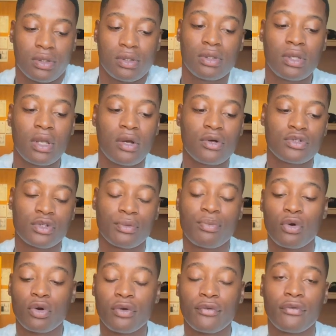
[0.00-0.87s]
That was
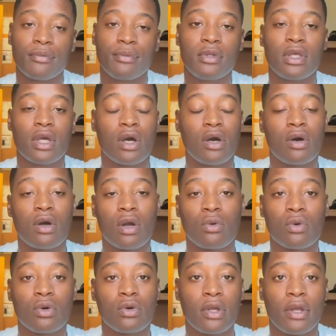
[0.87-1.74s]
important for me. I
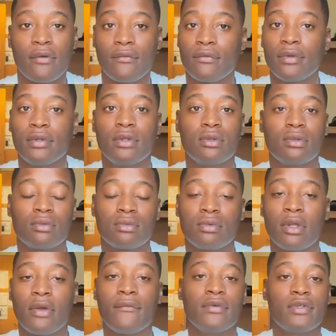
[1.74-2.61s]
wrote every
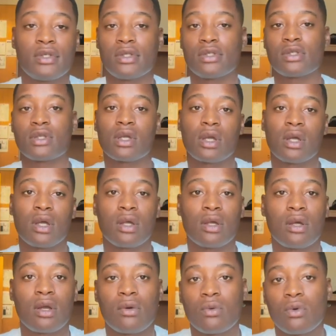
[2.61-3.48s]
chance I got.
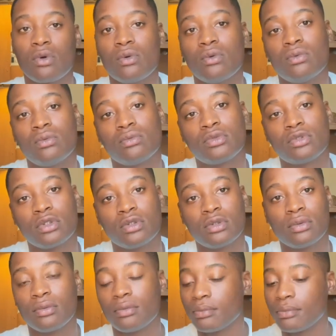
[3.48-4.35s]
I wrote
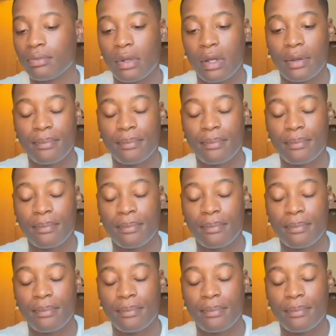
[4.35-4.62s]
to my